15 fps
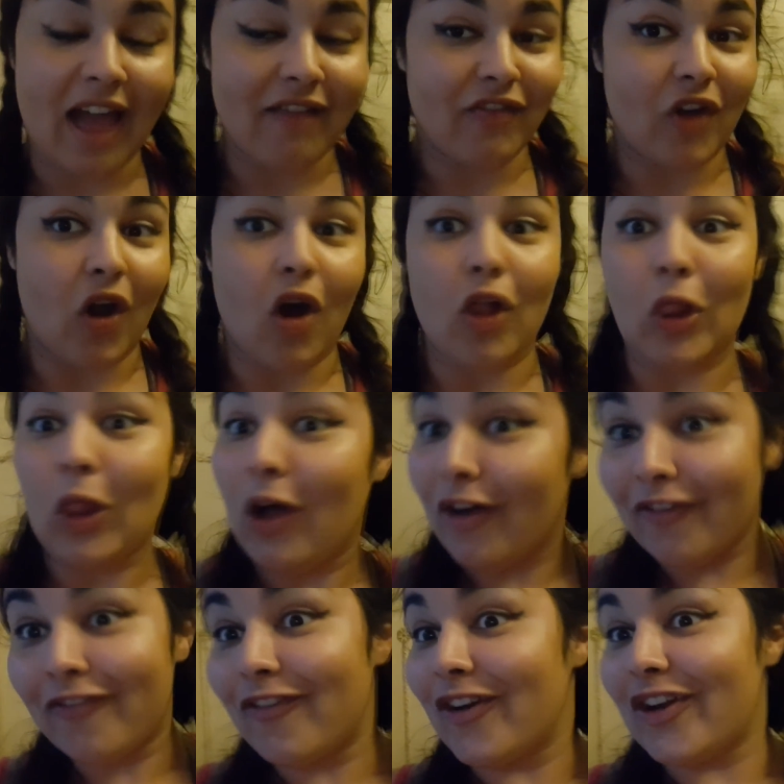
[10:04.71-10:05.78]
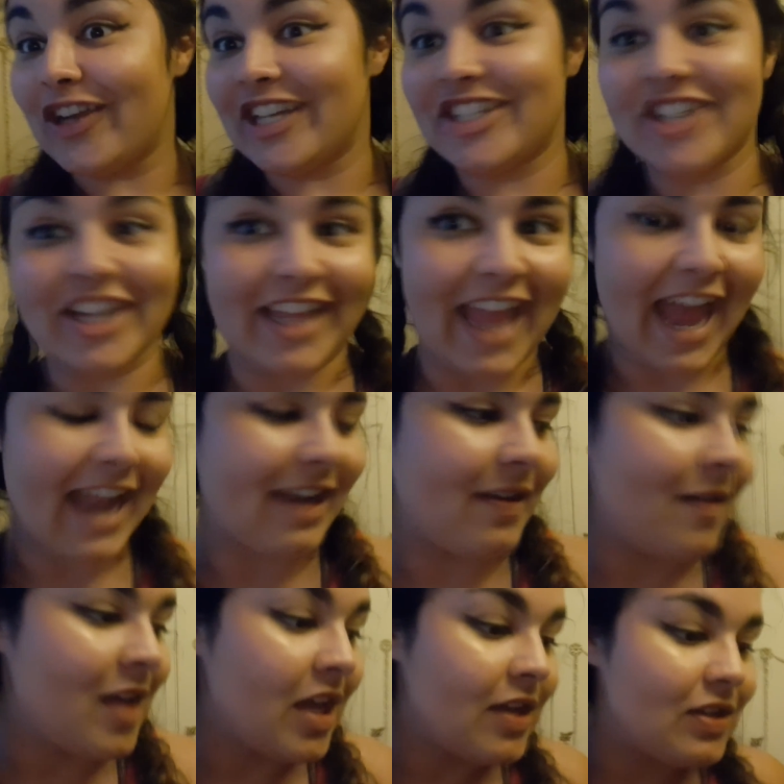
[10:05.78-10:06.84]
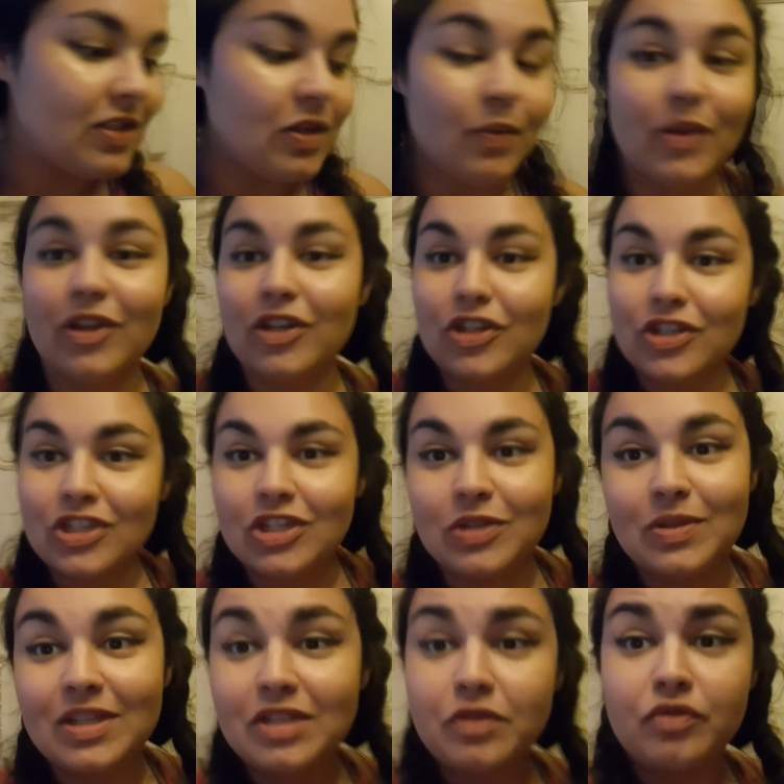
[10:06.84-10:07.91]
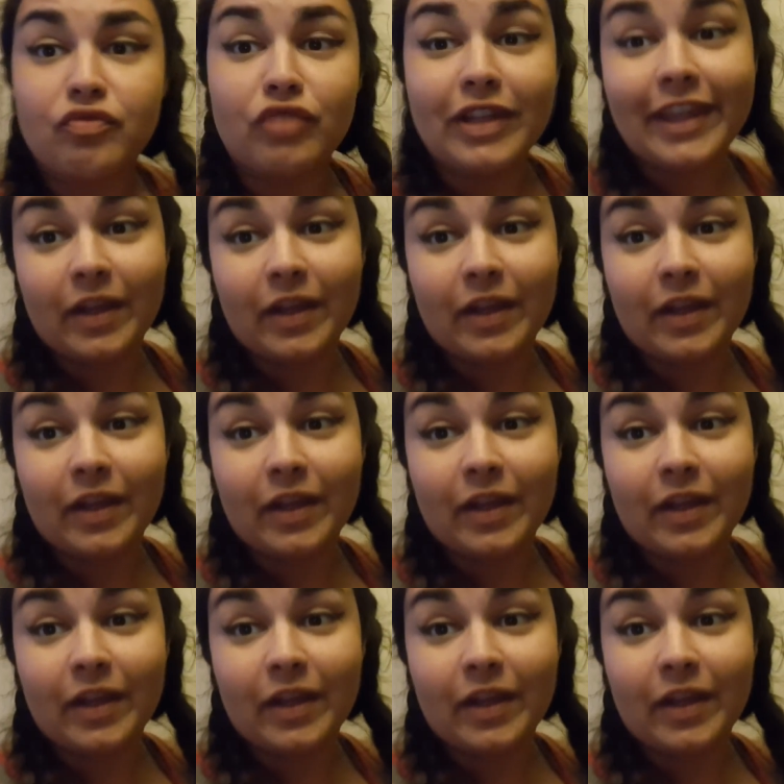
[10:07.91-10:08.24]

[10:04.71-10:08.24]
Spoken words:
I've got a lot of footage again, so we're going to just do this really